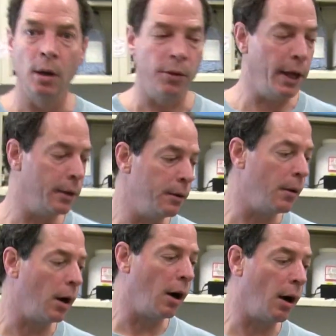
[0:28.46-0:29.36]
Then,
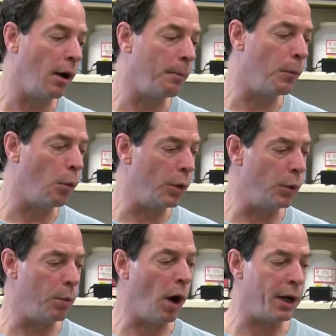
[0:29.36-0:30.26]

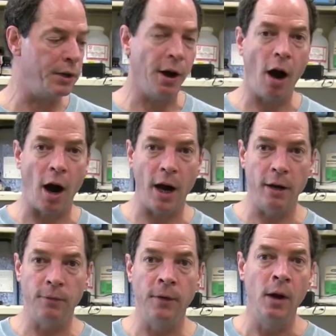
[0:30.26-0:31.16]
when we want to
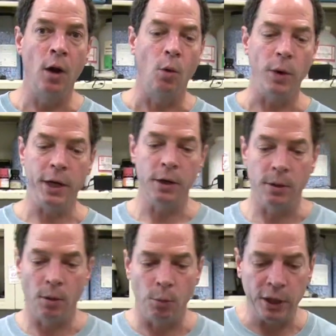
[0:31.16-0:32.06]
dive,
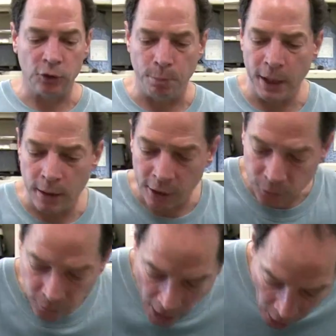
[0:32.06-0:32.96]
we spin
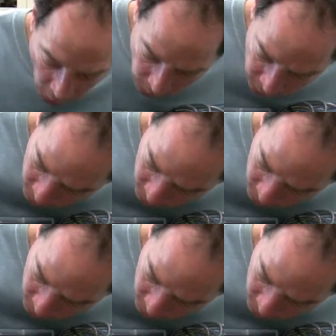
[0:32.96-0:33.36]
this valve